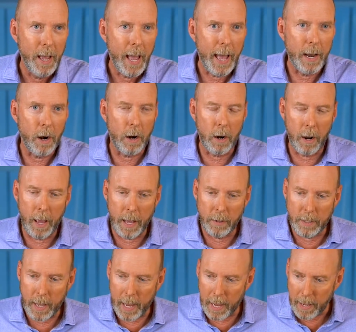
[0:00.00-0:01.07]

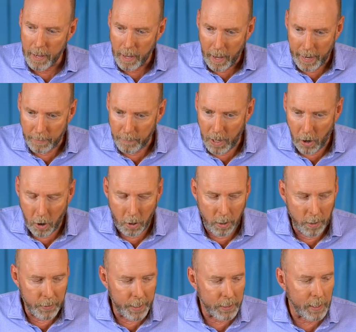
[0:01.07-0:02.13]

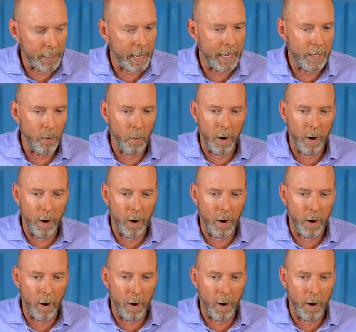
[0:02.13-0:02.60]
All of this lady